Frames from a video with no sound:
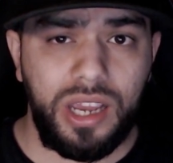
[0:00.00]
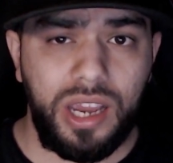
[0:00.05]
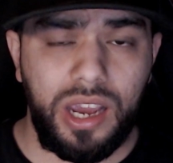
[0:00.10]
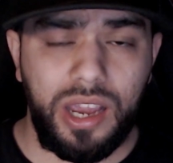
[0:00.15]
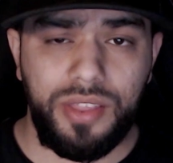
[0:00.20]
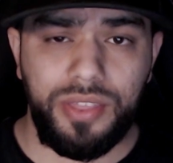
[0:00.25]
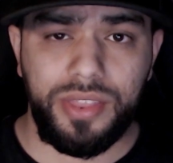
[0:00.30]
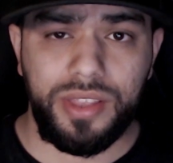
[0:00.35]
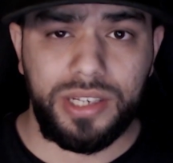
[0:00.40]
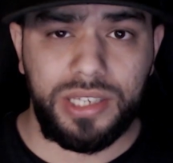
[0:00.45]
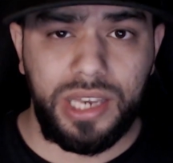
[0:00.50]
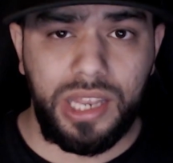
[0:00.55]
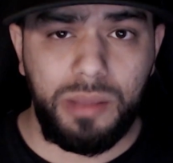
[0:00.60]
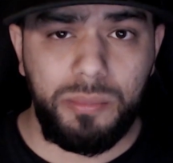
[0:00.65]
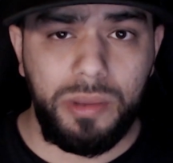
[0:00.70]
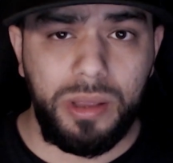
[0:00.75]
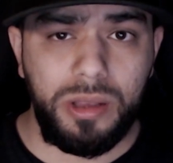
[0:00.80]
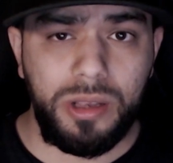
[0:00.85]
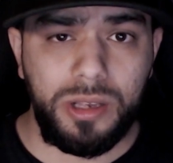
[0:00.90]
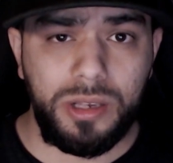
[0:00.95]
and the
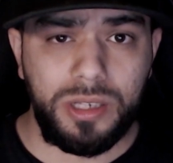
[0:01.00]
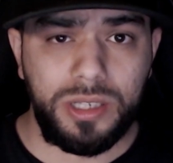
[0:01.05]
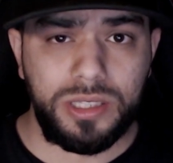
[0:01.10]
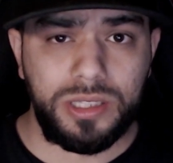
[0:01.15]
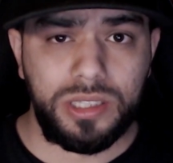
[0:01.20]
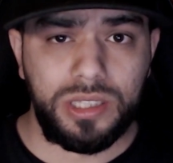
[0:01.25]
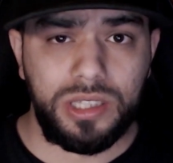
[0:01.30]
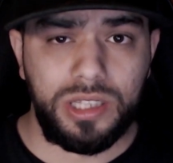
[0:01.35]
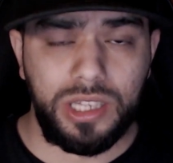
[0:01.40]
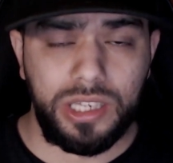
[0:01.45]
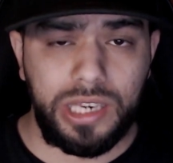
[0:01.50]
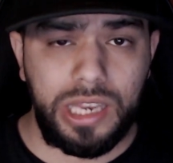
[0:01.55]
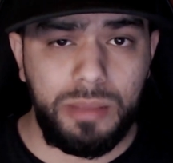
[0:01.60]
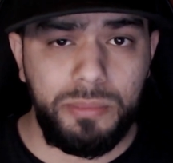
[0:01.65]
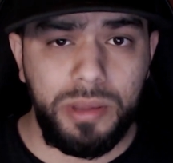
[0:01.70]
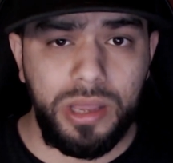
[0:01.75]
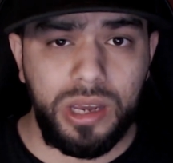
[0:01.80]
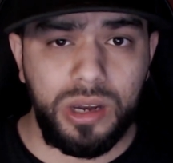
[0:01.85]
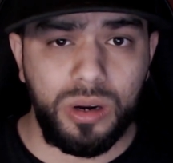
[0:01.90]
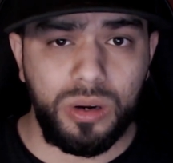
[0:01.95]

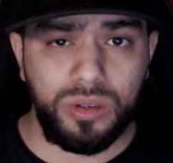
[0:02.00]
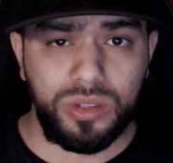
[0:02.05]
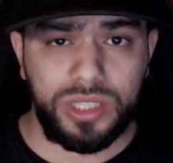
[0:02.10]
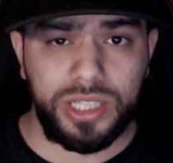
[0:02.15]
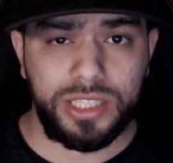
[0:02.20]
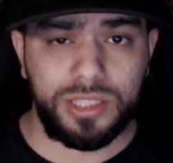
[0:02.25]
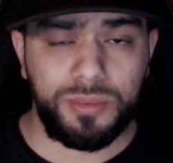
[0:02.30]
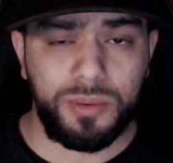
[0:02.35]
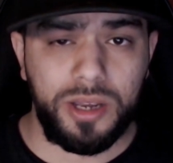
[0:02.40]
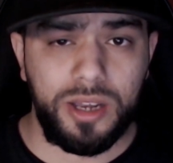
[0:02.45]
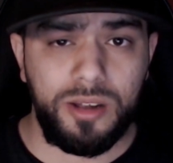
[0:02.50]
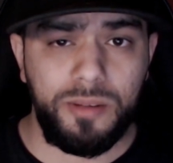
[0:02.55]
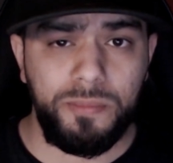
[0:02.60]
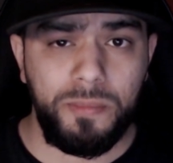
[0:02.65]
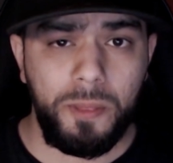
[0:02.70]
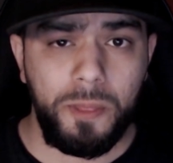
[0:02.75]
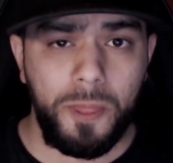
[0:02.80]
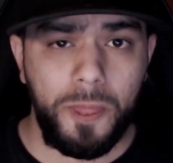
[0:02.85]
DB coach as well.